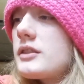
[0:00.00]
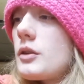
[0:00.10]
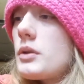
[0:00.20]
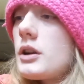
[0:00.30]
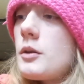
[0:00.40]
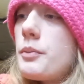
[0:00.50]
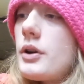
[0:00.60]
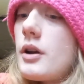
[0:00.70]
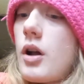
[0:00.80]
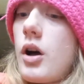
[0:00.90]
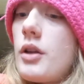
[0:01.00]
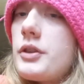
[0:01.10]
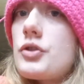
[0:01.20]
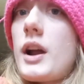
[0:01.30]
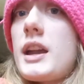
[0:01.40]
So we're going to put all
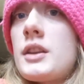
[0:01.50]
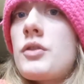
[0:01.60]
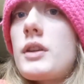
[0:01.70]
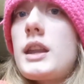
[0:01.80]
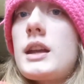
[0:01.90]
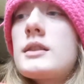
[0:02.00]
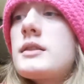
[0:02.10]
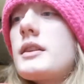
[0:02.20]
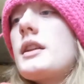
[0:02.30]
the dry ingredients